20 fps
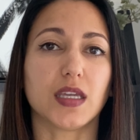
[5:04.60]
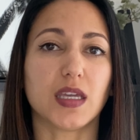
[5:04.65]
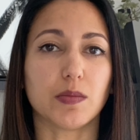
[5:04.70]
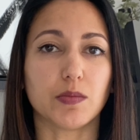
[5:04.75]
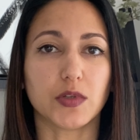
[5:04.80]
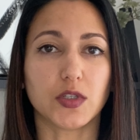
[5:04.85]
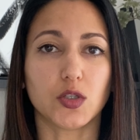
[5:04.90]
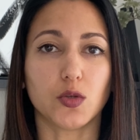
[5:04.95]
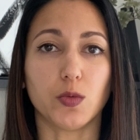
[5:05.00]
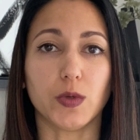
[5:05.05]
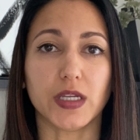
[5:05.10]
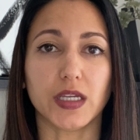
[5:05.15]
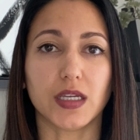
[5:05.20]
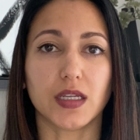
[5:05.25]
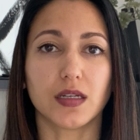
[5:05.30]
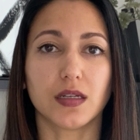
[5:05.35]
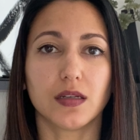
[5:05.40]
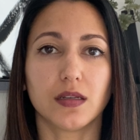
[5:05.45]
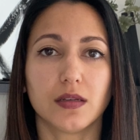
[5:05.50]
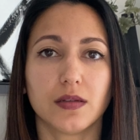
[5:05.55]
in
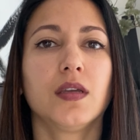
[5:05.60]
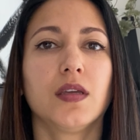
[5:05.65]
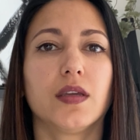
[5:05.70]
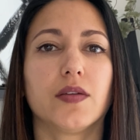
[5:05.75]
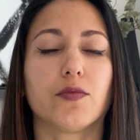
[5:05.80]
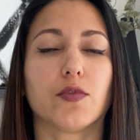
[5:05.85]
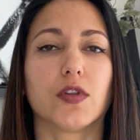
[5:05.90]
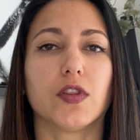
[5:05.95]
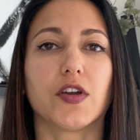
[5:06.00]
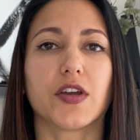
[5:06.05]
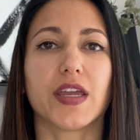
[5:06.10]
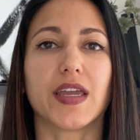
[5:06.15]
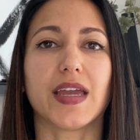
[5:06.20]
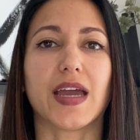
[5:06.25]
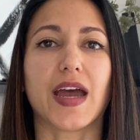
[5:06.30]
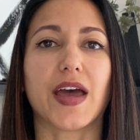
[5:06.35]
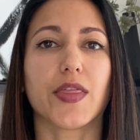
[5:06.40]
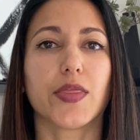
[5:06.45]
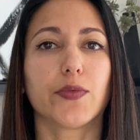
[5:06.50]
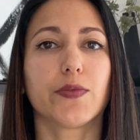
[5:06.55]
between. If we're looking
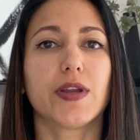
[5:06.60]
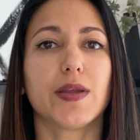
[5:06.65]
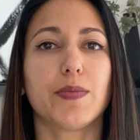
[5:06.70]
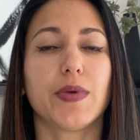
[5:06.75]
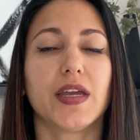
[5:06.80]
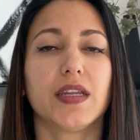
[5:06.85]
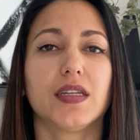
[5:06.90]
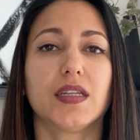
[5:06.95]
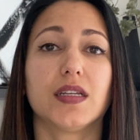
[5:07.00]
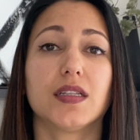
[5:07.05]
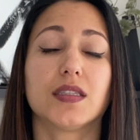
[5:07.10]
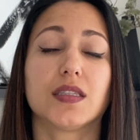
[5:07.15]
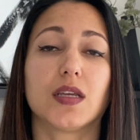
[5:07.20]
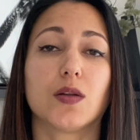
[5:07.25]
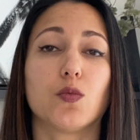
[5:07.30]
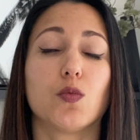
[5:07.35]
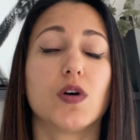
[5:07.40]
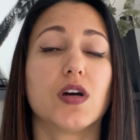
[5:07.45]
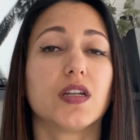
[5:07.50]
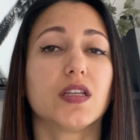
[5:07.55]
at 3 pendants, then
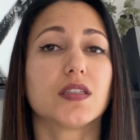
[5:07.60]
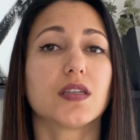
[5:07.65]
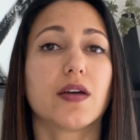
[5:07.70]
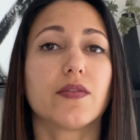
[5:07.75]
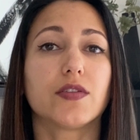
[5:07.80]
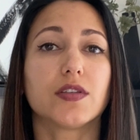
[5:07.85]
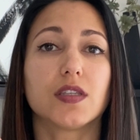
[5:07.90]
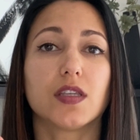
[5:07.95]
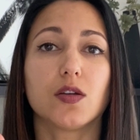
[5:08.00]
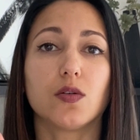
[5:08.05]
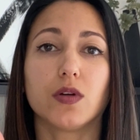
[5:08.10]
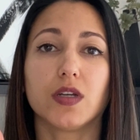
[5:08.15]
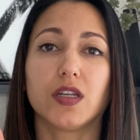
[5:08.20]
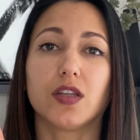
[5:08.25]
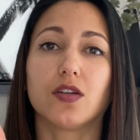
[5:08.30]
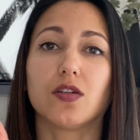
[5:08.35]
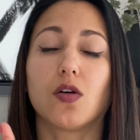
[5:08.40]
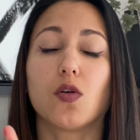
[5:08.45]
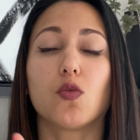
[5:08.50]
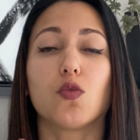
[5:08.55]
one is obviously going to
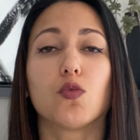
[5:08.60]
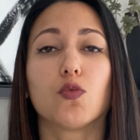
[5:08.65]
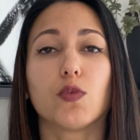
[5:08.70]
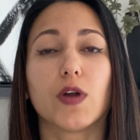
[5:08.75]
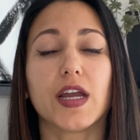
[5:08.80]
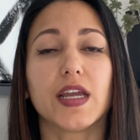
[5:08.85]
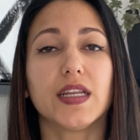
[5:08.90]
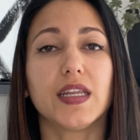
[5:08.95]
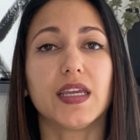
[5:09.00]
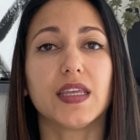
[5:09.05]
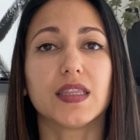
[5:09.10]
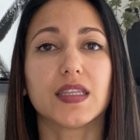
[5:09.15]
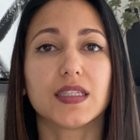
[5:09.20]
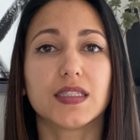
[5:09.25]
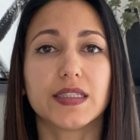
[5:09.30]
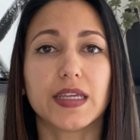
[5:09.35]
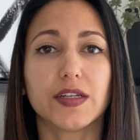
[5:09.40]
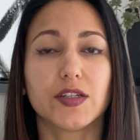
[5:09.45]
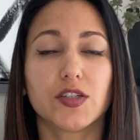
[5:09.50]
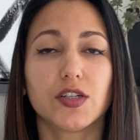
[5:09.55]
go right in the
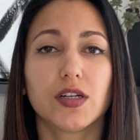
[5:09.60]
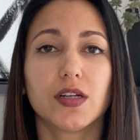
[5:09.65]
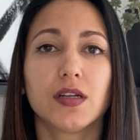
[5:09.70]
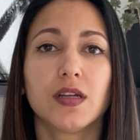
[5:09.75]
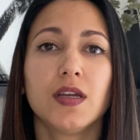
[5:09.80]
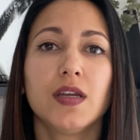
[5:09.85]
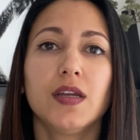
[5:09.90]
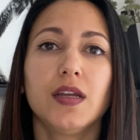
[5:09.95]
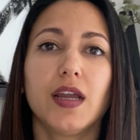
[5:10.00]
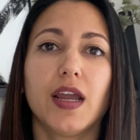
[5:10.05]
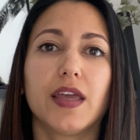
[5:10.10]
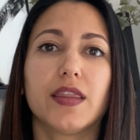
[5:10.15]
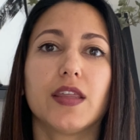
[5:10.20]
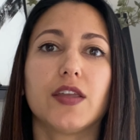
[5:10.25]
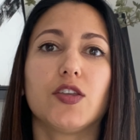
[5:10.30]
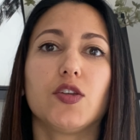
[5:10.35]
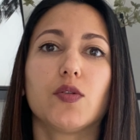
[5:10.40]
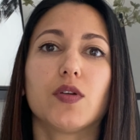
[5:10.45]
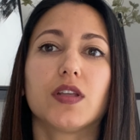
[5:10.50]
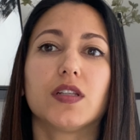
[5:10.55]
center, and then
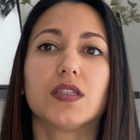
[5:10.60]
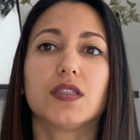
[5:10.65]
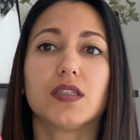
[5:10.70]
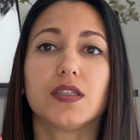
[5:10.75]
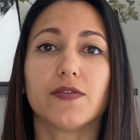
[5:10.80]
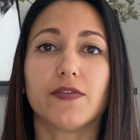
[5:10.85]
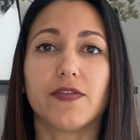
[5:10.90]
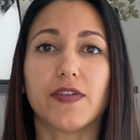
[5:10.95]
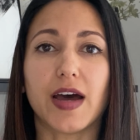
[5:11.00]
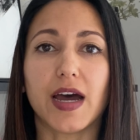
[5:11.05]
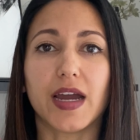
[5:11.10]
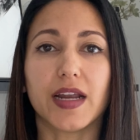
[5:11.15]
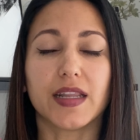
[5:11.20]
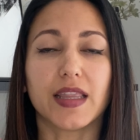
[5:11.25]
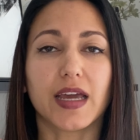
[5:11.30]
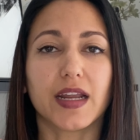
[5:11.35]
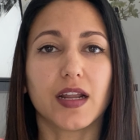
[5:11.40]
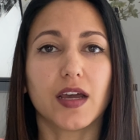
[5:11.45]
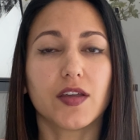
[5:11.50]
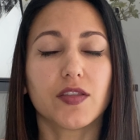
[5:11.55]
you can divide
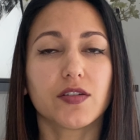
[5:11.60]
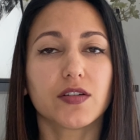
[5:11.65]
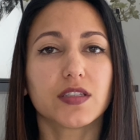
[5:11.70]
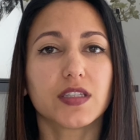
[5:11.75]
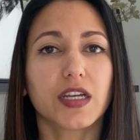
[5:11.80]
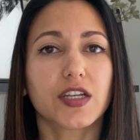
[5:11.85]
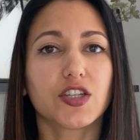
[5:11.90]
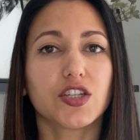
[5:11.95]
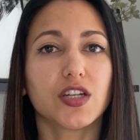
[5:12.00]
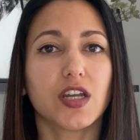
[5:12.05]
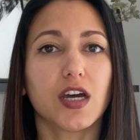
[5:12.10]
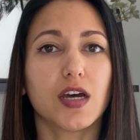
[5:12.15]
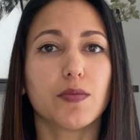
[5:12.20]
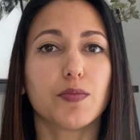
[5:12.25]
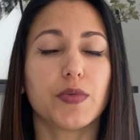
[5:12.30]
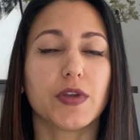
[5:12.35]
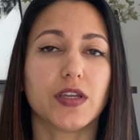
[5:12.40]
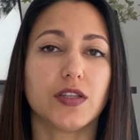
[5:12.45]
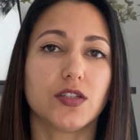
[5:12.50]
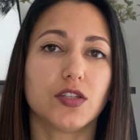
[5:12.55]
that other section up
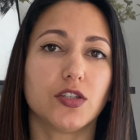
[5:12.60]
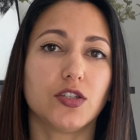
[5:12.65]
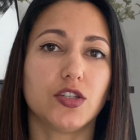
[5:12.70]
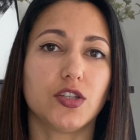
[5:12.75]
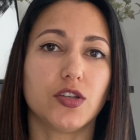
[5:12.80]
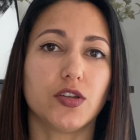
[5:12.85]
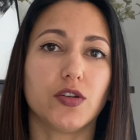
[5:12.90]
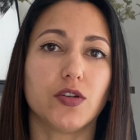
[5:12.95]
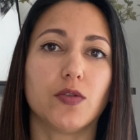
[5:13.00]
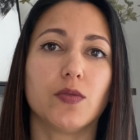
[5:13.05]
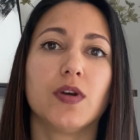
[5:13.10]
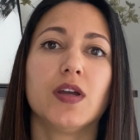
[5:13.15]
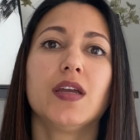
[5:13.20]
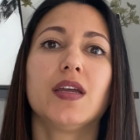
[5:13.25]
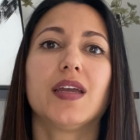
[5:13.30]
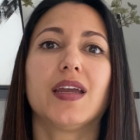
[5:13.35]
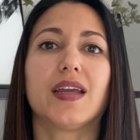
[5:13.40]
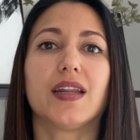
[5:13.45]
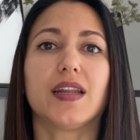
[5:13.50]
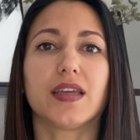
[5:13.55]
into 2,
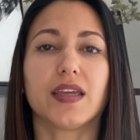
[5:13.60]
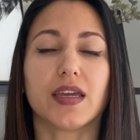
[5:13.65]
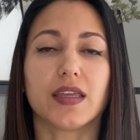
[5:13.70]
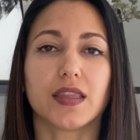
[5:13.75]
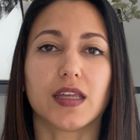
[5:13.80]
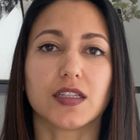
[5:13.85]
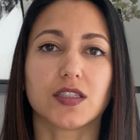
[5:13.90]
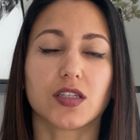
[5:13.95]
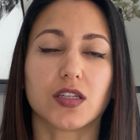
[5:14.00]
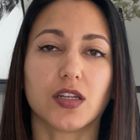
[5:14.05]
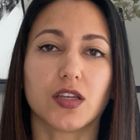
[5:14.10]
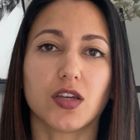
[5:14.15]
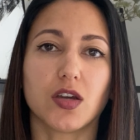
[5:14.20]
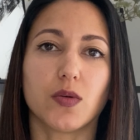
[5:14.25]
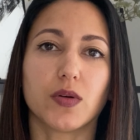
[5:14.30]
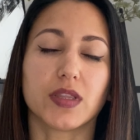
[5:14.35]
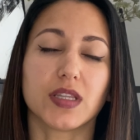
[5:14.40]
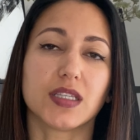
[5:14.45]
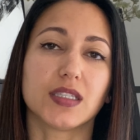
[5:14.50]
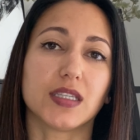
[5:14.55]
and again, that's going to go on
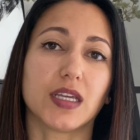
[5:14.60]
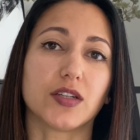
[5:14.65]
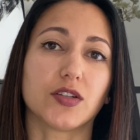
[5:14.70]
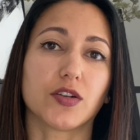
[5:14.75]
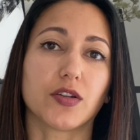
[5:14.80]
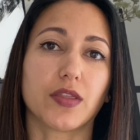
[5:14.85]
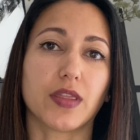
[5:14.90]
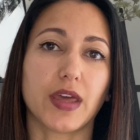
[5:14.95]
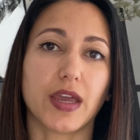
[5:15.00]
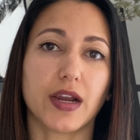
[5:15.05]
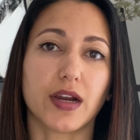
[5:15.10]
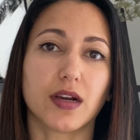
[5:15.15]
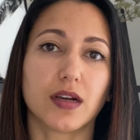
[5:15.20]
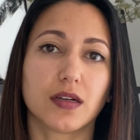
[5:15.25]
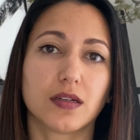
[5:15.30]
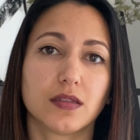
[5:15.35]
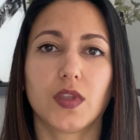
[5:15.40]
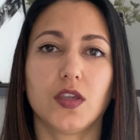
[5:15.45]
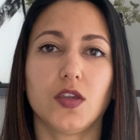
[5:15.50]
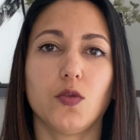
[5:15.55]
the center there.
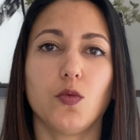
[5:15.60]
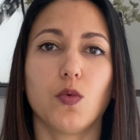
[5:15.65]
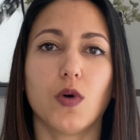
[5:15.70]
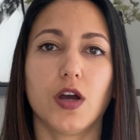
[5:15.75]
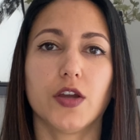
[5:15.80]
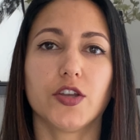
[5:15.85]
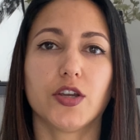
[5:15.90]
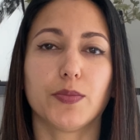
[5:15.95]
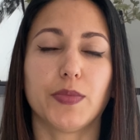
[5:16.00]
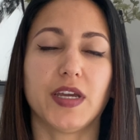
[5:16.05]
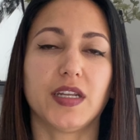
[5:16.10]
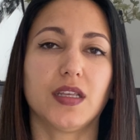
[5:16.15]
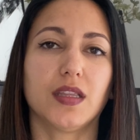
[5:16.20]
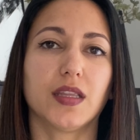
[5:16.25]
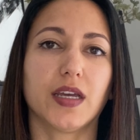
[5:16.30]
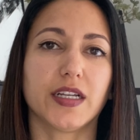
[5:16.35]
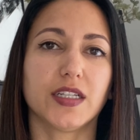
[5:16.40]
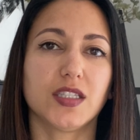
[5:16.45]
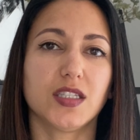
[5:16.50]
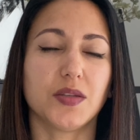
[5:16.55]
You want your pendant
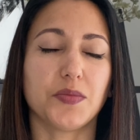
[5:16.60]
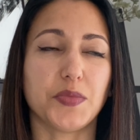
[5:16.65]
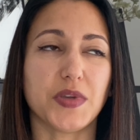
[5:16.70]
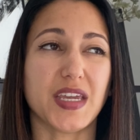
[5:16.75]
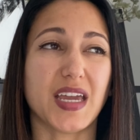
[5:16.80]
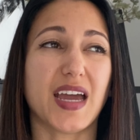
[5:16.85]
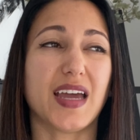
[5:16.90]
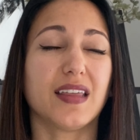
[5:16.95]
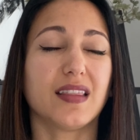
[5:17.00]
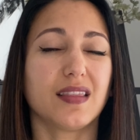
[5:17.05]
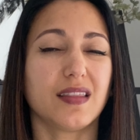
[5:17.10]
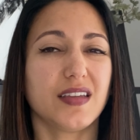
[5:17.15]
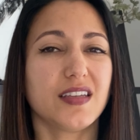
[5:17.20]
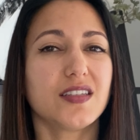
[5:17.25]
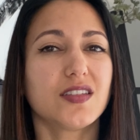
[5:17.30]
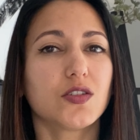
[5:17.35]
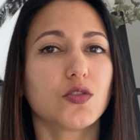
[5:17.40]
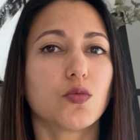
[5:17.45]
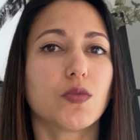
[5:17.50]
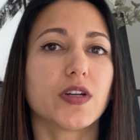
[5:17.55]
lights to be at
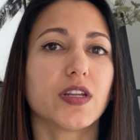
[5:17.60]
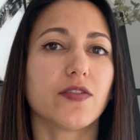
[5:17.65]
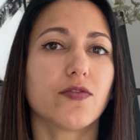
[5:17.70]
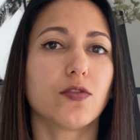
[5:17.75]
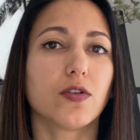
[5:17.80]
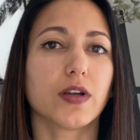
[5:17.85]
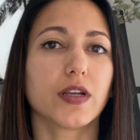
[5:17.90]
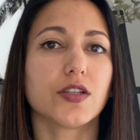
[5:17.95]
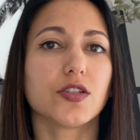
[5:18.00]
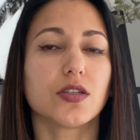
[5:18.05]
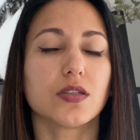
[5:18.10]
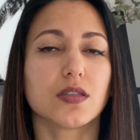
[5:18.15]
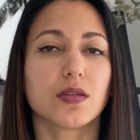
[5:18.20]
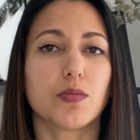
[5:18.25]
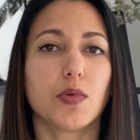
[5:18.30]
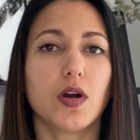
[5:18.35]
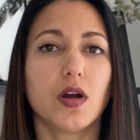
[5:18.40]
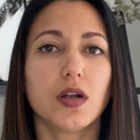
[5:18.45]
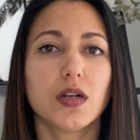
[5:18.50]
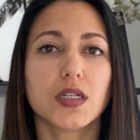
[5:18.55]
least 24 inches
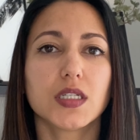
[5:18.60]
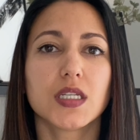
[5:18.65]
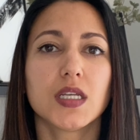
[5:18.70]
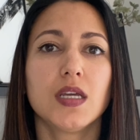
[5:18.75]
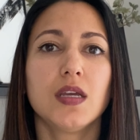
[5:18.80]
apart,